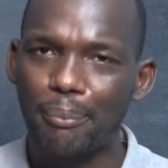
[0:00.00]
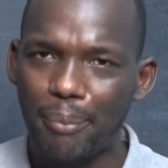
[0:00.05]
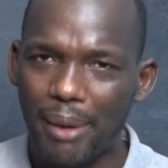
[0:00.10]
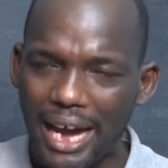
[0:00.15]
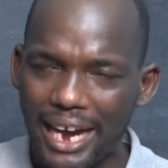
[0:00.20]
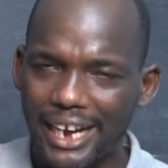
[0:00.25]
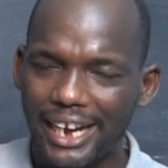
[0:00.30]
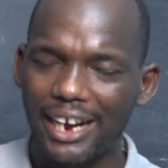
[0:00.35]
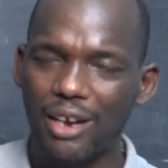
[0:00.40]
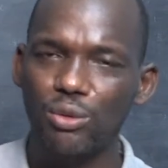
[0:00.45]

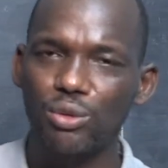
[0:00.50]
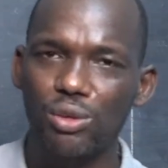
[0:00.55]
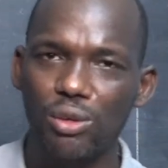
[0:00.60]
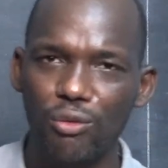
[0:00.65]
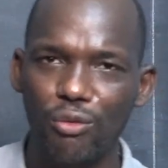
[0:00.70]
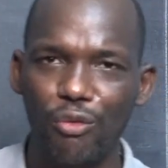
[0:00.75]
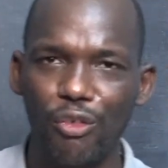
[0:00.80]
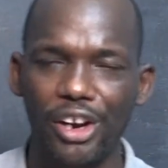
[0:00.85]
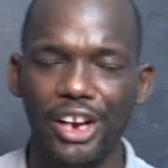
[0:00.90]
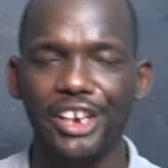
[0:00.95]
background
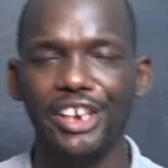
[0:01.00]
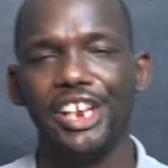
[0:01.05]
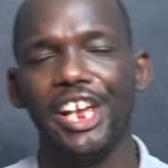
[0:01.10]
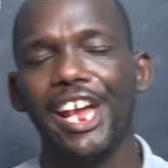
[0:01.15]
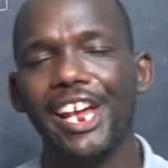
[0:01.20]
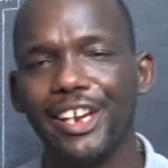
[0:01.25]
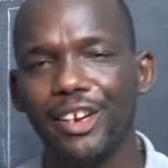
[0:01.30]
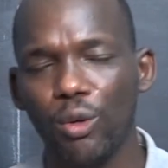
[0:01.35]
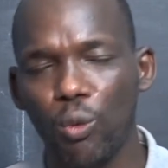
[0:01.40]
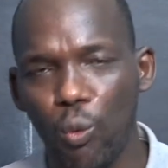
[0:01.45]
of red
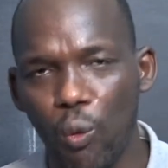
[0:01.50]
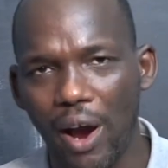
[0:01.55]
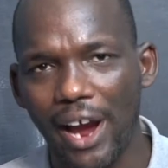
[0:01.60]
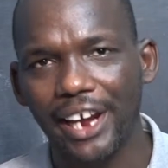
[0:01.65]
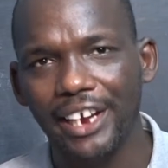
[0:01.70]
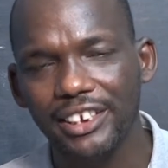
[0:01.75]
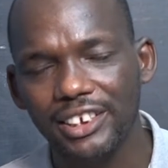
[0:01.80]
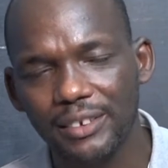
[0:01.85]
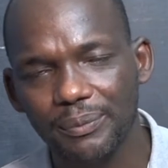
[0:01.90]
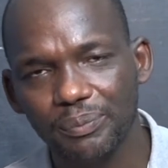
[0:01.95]
and the
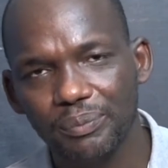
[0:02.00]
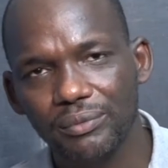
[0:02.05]
white